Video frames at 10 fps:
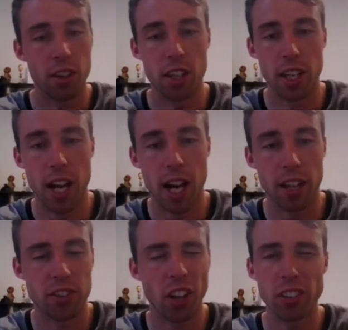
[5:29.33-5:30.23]

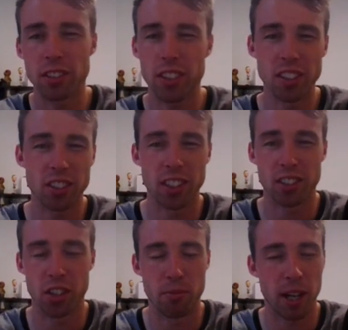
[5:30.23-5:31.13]
don't stress
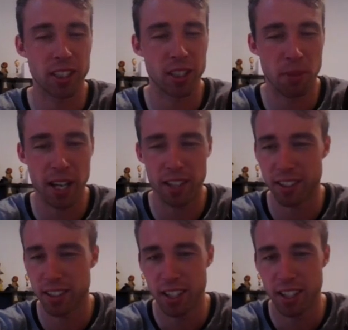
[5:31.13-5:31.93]
too much about